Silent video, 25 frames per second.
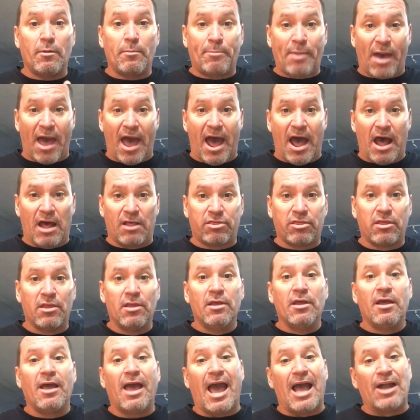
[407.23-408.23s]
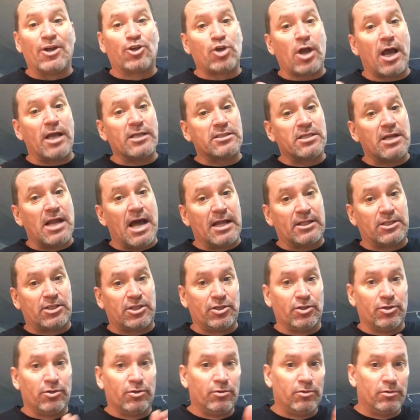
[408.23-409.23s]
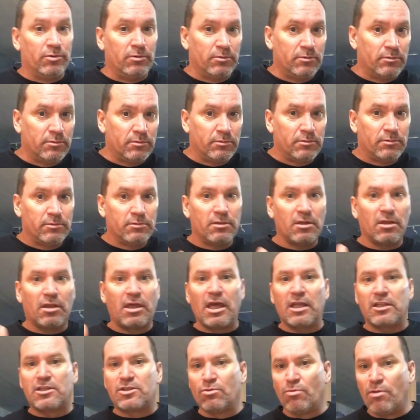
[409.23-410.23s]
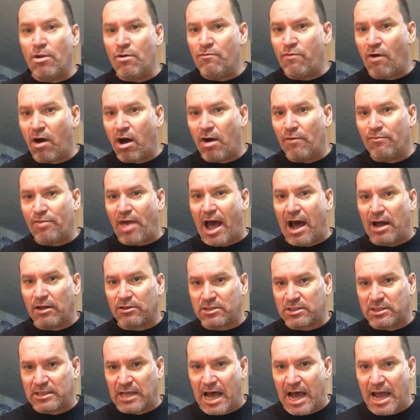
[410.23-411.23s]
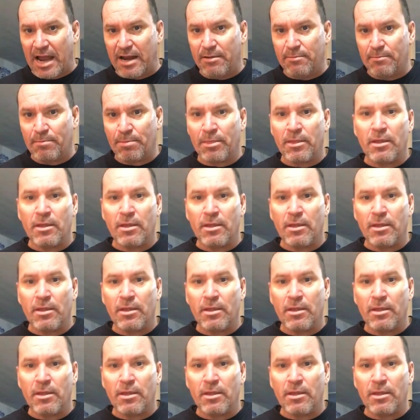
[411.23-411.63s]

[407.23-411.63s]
path and tries not to get too involved outside